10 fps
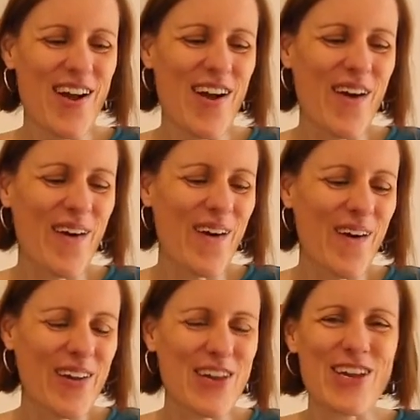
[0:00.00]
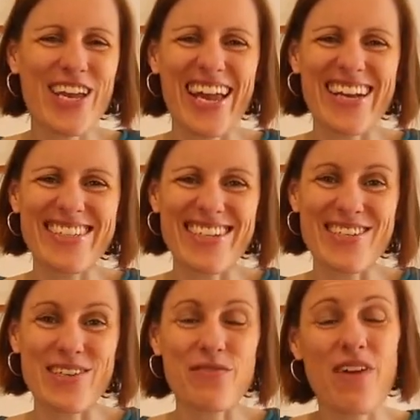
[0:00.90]
Or you can
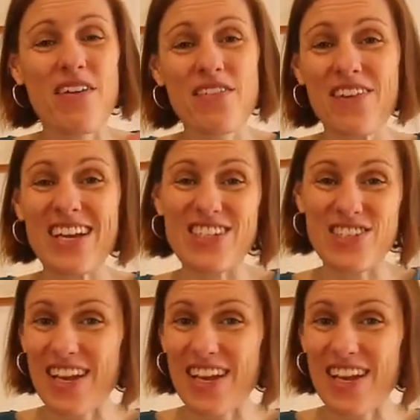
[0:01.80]
just do 5 of each,